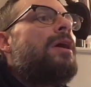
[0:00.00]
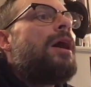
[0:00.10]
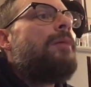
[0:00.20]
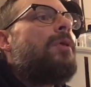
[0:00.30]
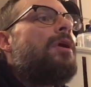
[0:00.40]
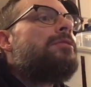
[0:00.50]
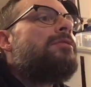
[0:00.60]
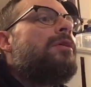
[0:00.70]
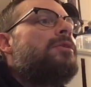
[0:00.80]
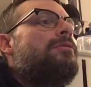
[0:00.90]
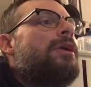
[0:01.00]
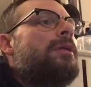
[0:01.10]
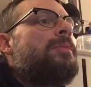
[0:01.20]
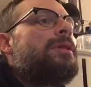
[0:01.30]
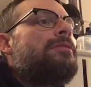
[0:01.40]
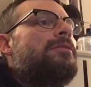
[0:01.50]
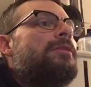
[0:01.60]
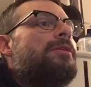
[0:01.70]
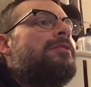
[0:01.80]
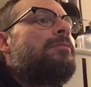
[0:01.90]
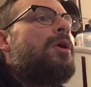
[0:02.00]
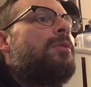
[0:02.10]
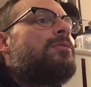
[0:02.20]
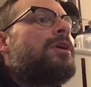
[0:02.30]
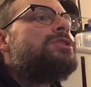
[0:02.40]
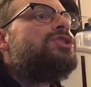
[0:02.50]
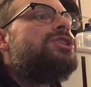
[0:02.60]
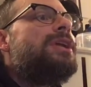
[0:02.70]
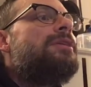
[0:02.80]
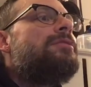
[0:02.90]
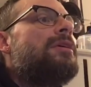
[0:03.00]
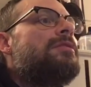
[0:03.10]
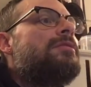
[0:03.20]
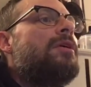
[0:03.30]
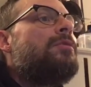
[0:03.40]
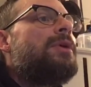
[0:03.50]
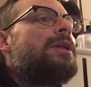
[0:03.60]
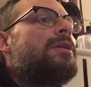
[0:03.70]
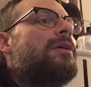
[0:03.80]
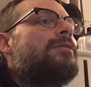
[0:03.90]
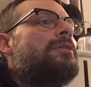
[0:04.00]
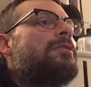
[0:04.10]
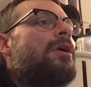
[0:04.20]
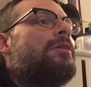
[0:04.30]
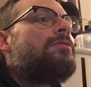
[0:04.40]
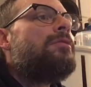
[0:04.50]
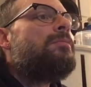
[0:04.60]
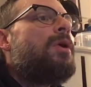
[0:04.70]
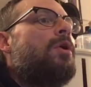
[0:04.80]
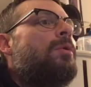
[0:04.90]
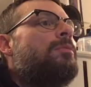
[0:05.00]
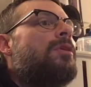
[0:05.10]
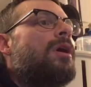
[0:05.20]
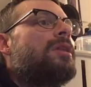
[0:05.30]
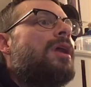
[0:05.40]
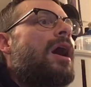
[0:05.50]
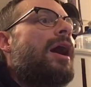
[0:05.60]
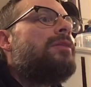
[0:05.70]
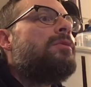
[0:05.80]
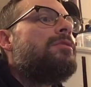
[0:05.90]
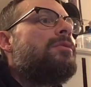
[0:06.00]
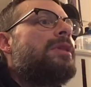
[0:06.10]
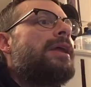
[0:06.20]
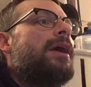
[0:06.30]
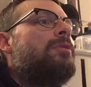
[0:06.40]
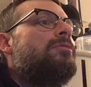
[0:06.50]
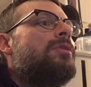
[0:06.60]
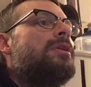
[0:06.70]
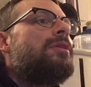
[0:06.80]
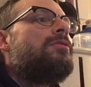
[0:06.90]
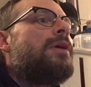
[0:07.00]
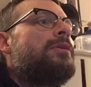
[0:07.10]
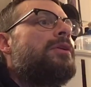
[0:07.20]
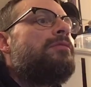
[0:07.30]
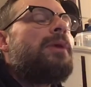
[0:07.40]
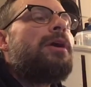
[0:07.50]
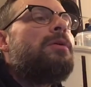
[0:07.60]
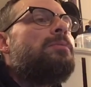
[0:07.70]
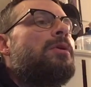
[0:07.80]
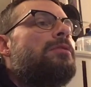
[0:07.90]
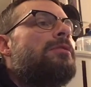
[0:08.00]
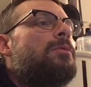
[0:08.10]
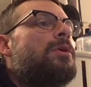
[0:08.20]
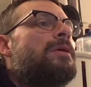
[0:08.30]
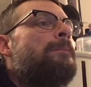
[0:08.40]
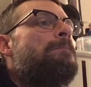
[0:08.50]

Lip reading: I'm also developing a series of poems on Jesus, so reading all these Carson poems on God was really helpful in the furthering of my own personal work.